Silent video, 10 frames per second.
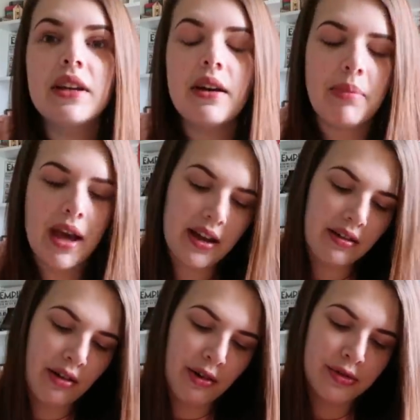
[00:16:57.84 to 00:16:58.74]
me a
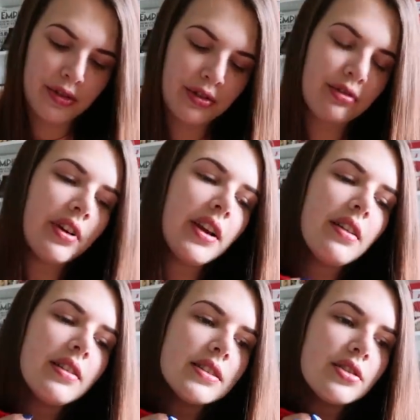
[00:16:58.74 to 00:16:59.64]
bag of
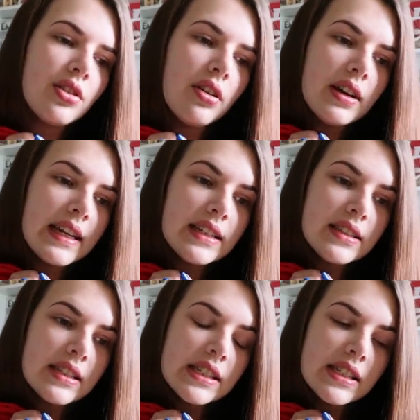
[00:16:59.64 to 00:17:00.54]
Gringotts
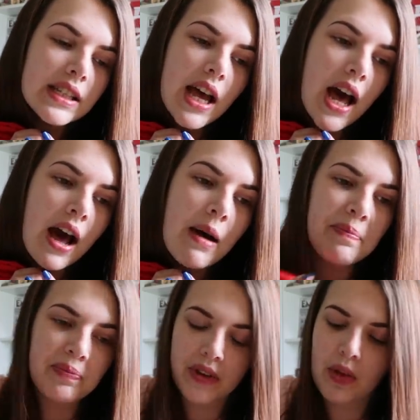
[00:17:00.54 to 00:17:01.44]
coins,
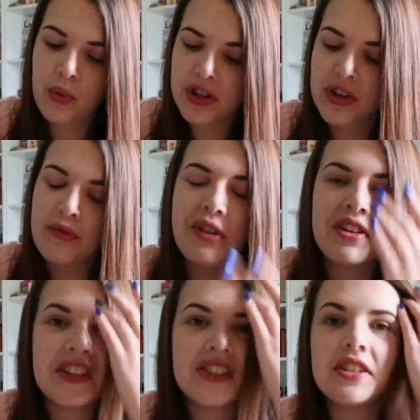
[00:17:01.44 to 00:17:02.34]
which I'm
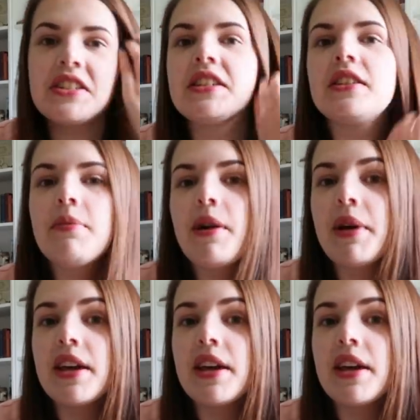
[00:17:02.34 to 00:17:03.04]
very excited about